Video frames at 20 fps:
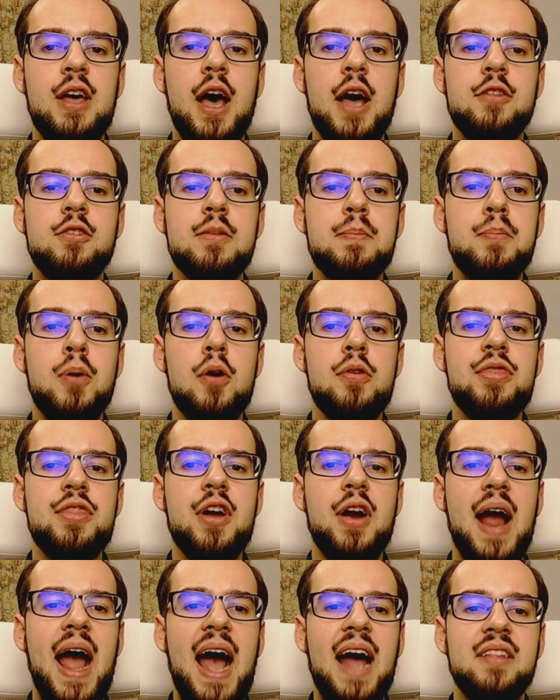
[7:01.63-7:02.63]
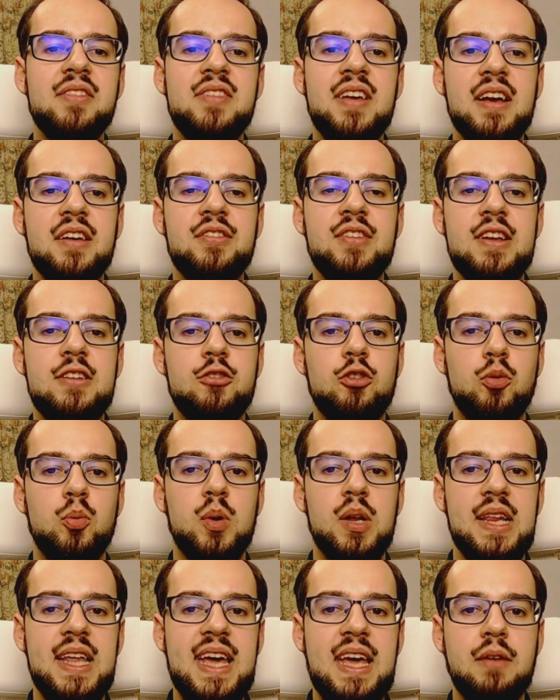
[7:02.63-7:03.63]
and to put their antics into
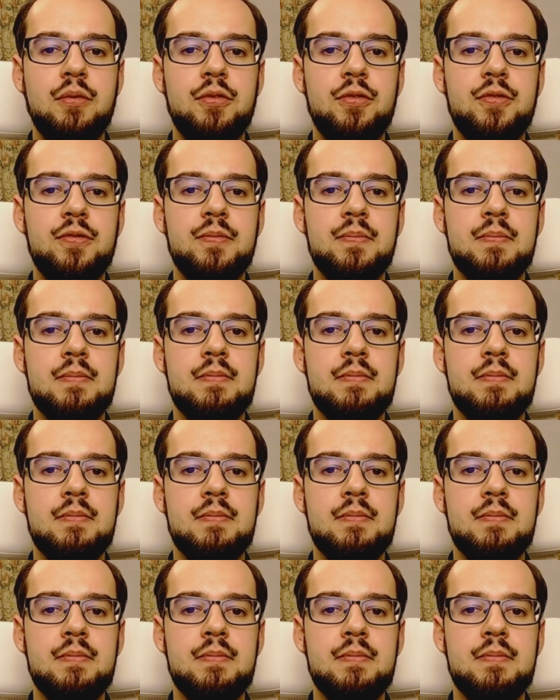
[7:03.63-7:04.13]
relief.